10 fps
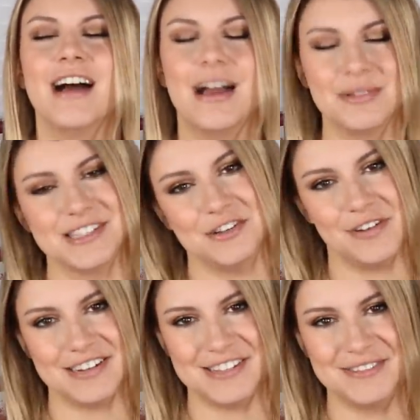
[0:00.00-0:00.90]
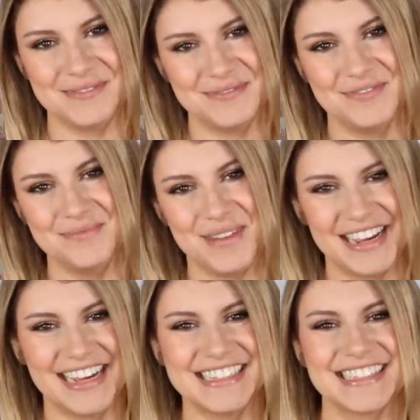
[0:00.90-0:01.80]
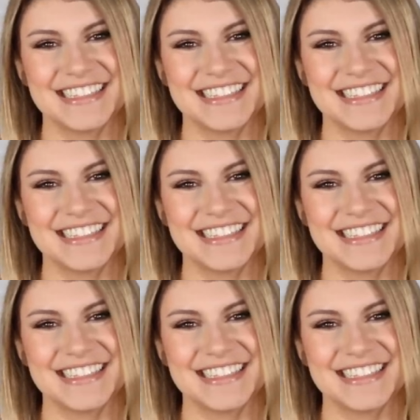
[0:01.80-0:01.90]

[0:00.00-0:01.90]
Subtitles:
I will see you very soon. Bye, guys.